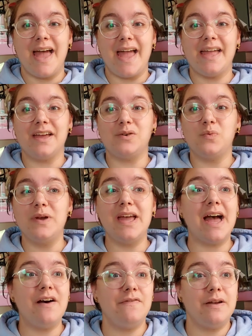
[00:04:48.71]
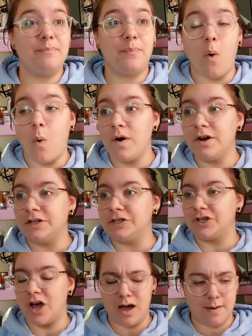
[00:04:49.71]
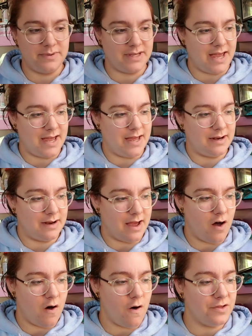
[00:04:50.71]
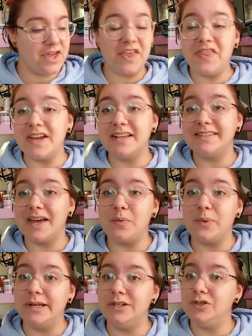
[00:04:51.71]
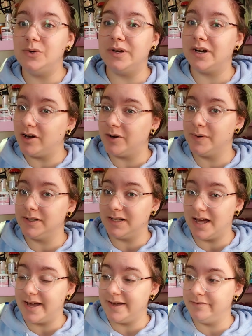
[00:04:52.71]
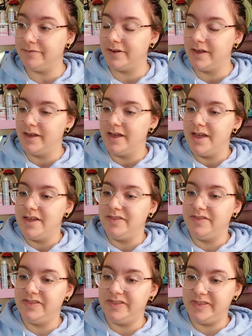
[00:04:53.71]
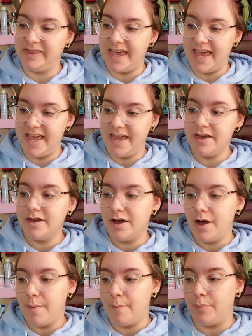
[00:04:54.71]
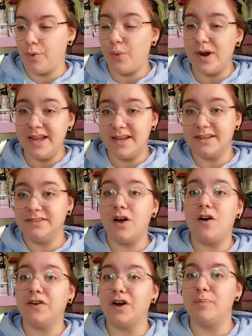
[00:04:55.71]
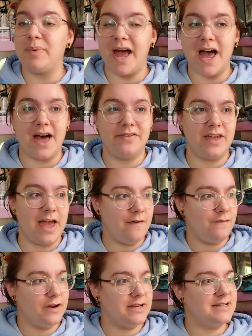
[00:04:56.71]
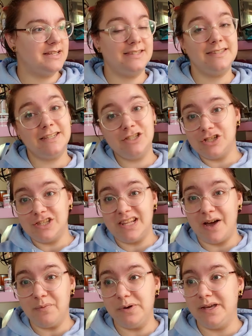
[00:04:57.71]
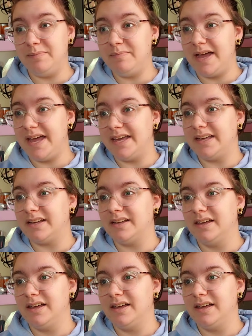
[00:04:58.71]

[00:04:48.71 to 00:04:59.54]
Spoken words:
And we have important jobs, and all the things that we do in our life, they bring us on our path. Every decision that we make,